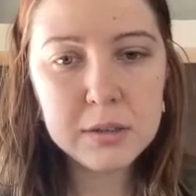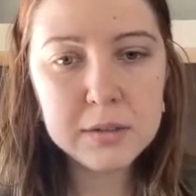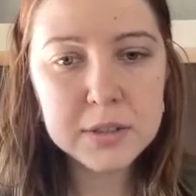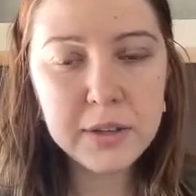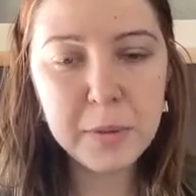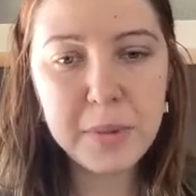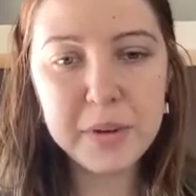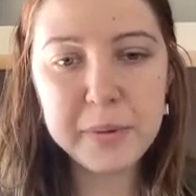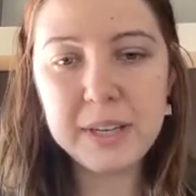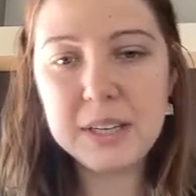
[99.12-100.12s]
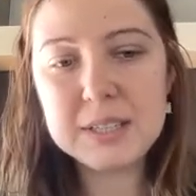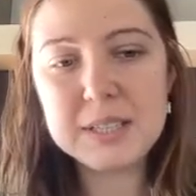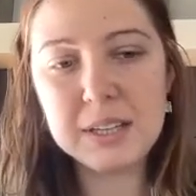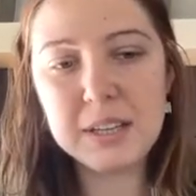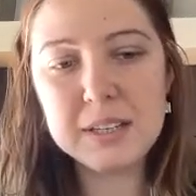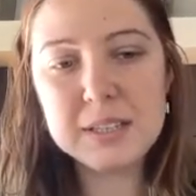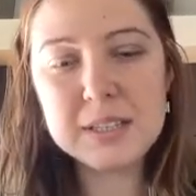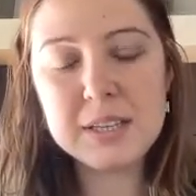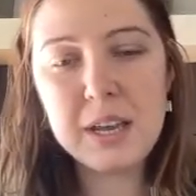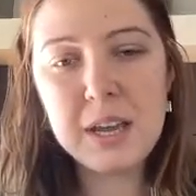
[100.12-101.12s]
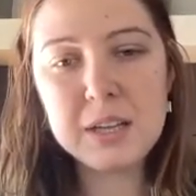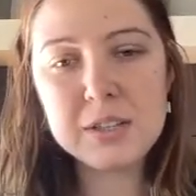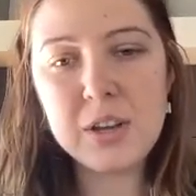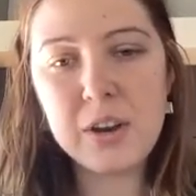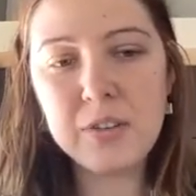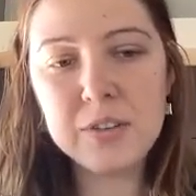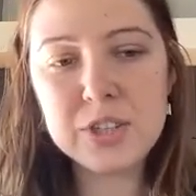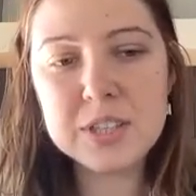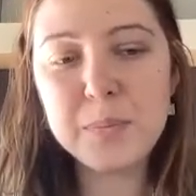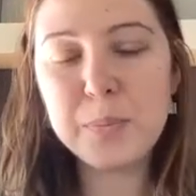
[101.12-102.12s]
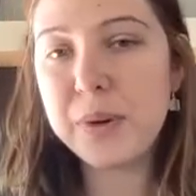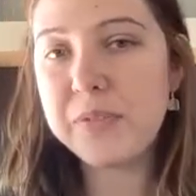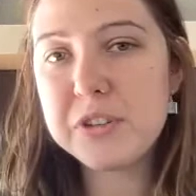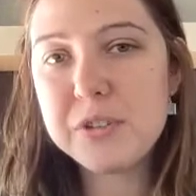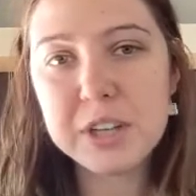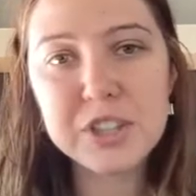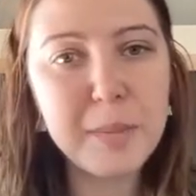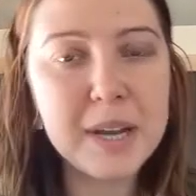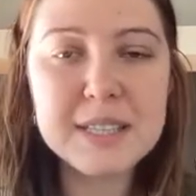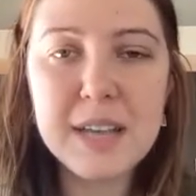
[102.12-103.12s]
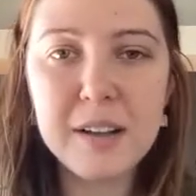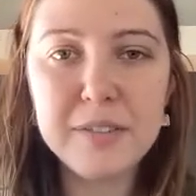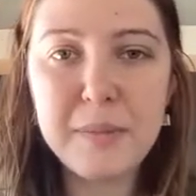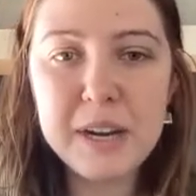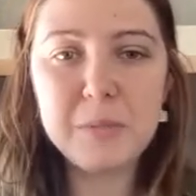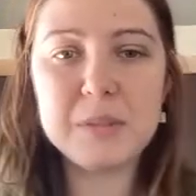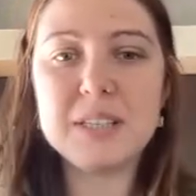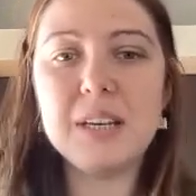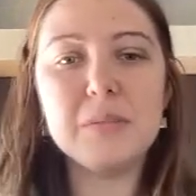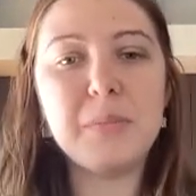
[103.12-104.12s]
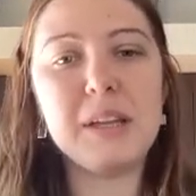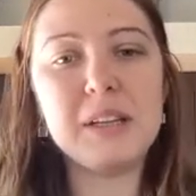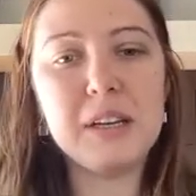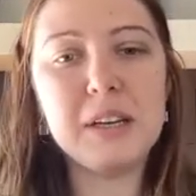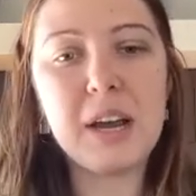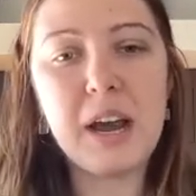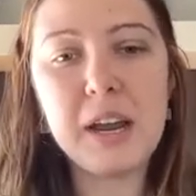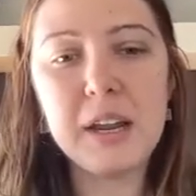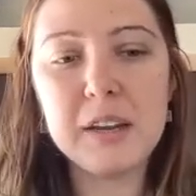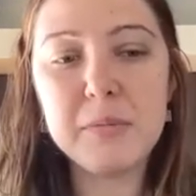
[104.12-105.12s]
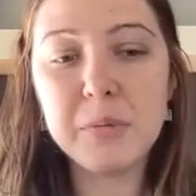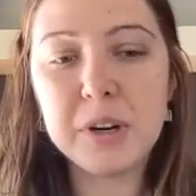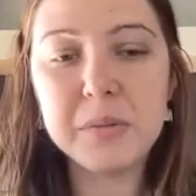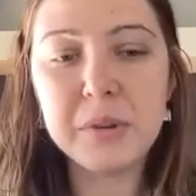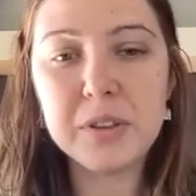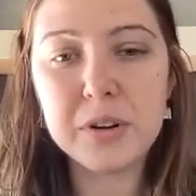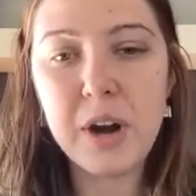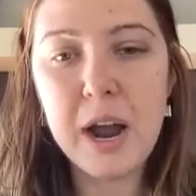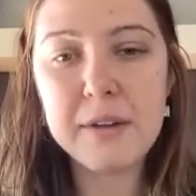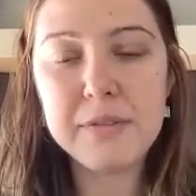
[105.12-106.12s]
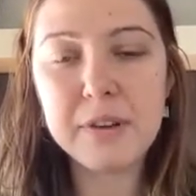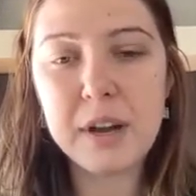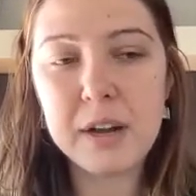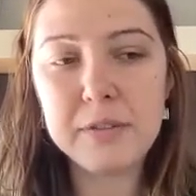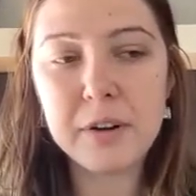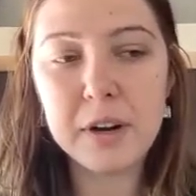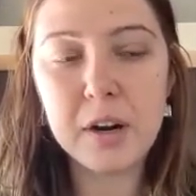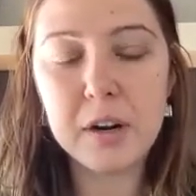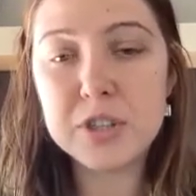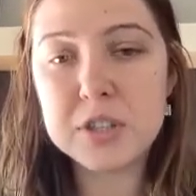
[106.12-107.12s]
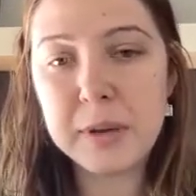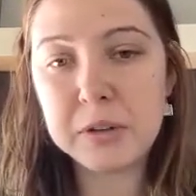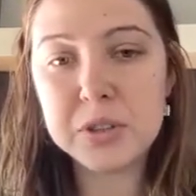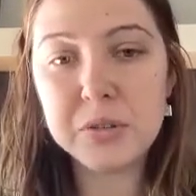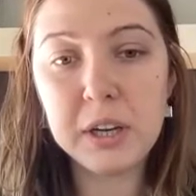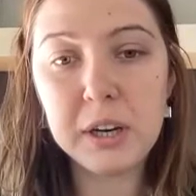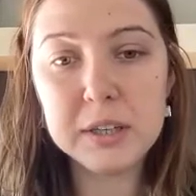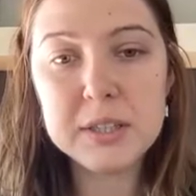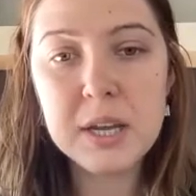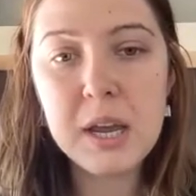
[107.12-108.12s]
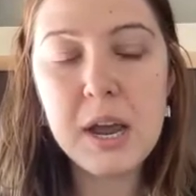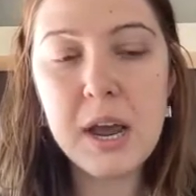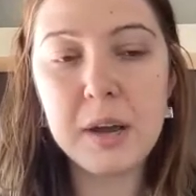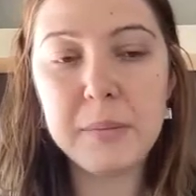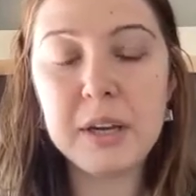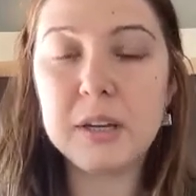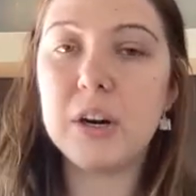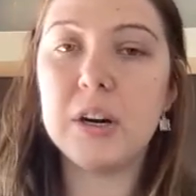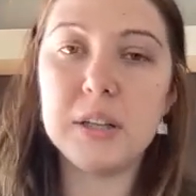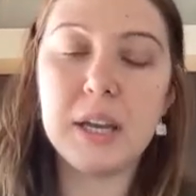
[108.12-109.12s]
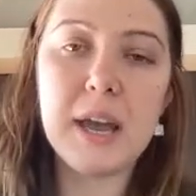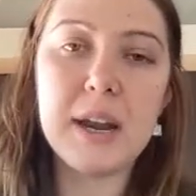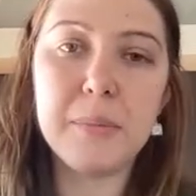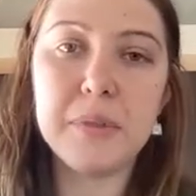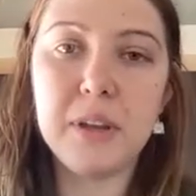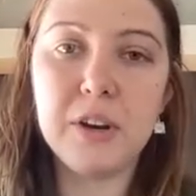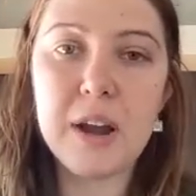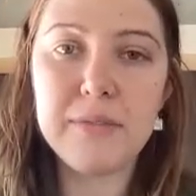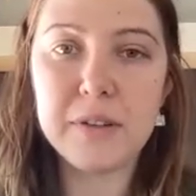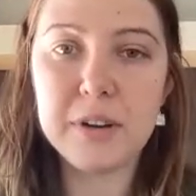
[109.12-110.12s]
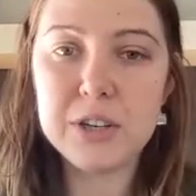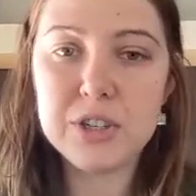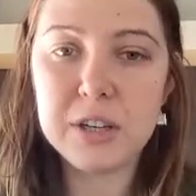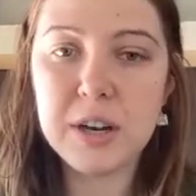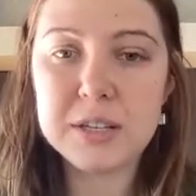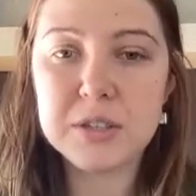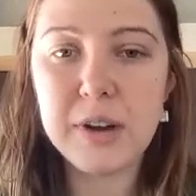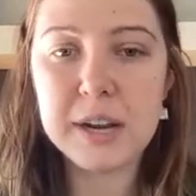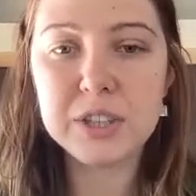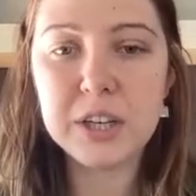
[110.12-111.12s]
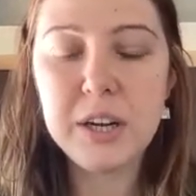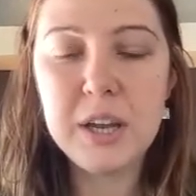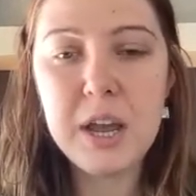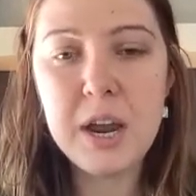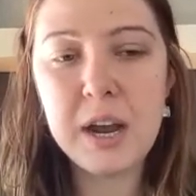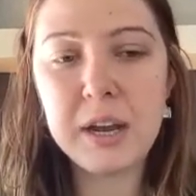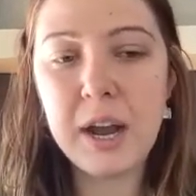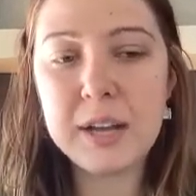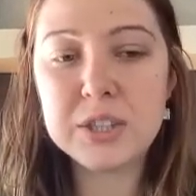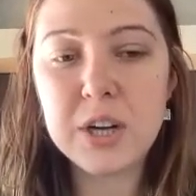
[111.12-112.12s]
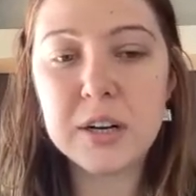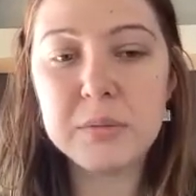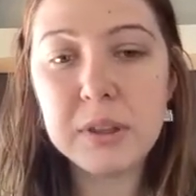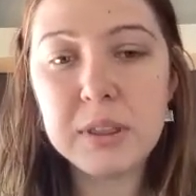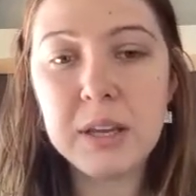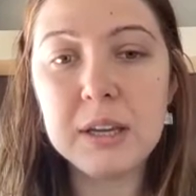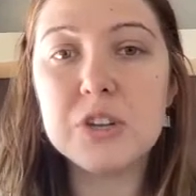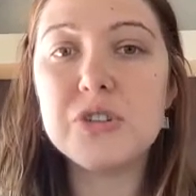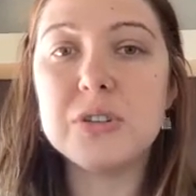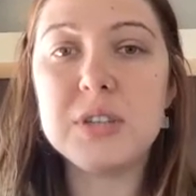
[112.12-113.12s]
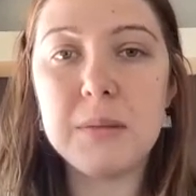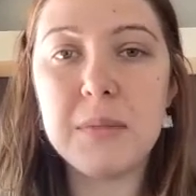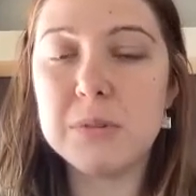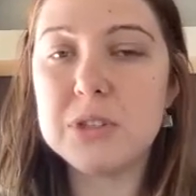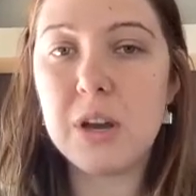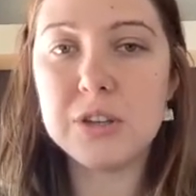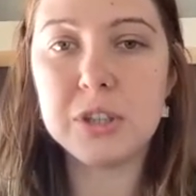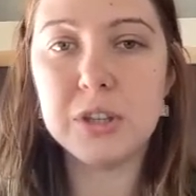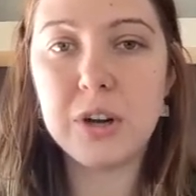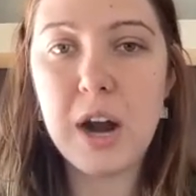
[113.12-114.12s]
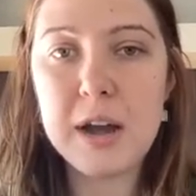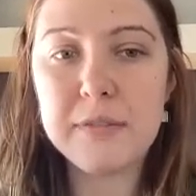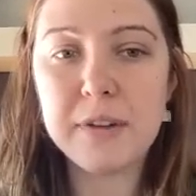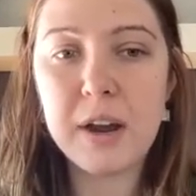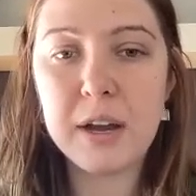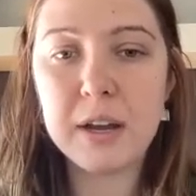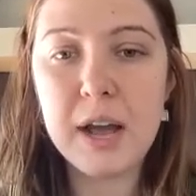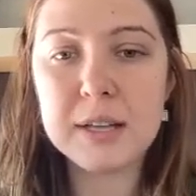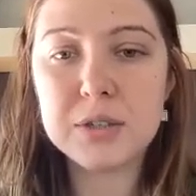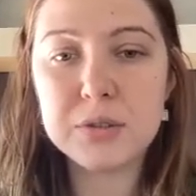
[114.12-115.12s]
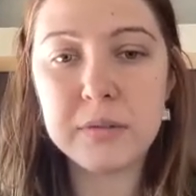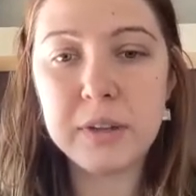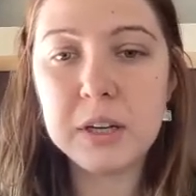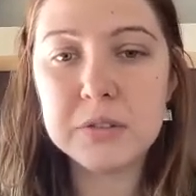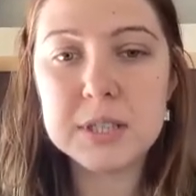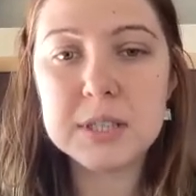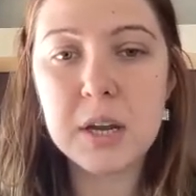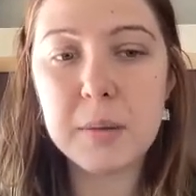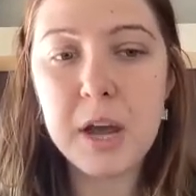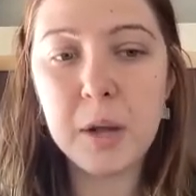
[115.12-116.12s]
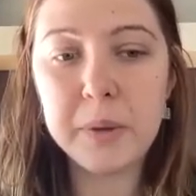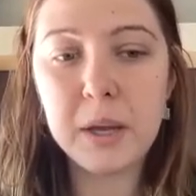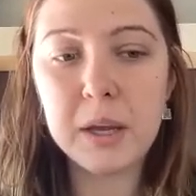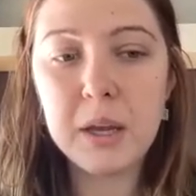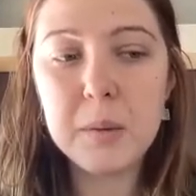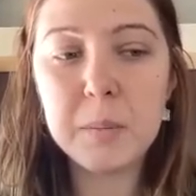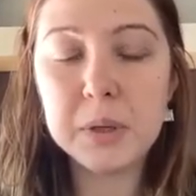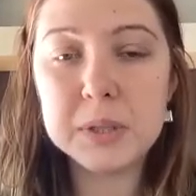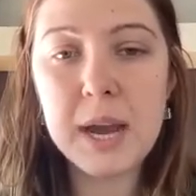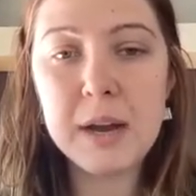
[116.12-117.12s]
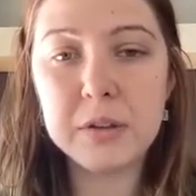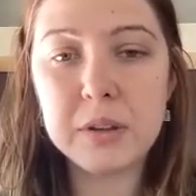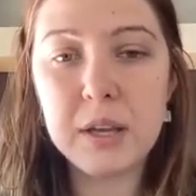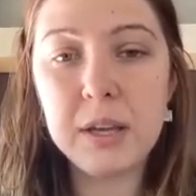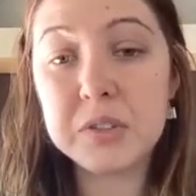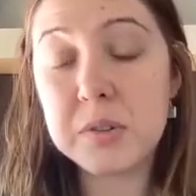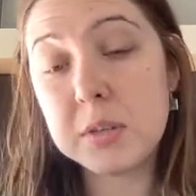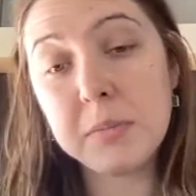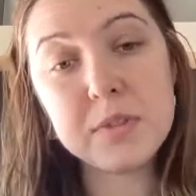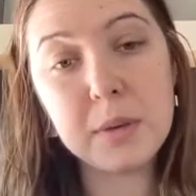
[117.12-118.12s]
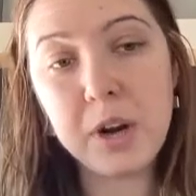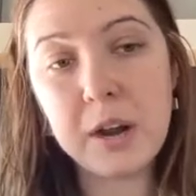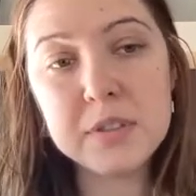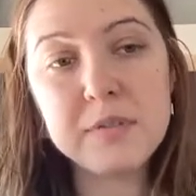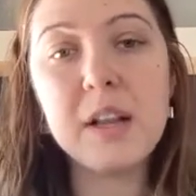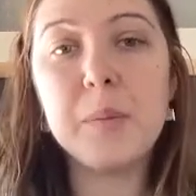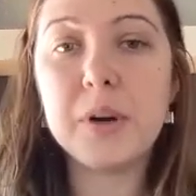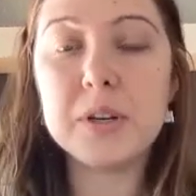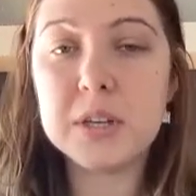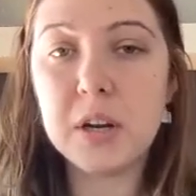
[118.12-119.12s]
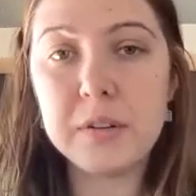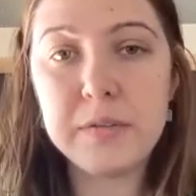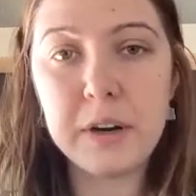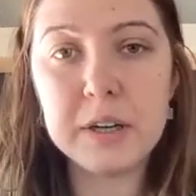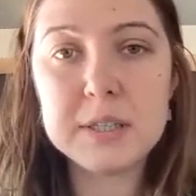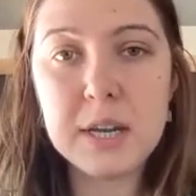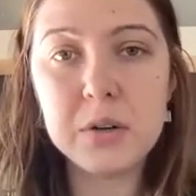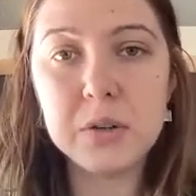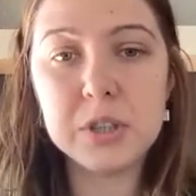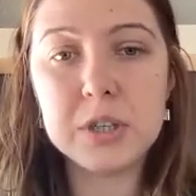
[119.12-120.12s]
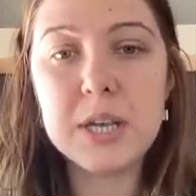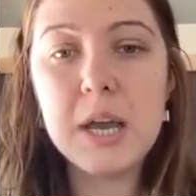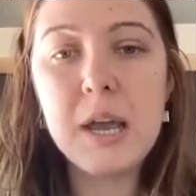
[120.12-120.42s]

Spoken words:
So I hope everyone can see this. So just a brief introduction of myself. My name is Eva Balin. I have been working with the Graph for just about 2 years and currently head up the Graph Foundation as director. I started with the initial team that was launching the Graph as sort of ecosystem, helping build out the ecosystem of Subgraph developers and all the various stakeholders.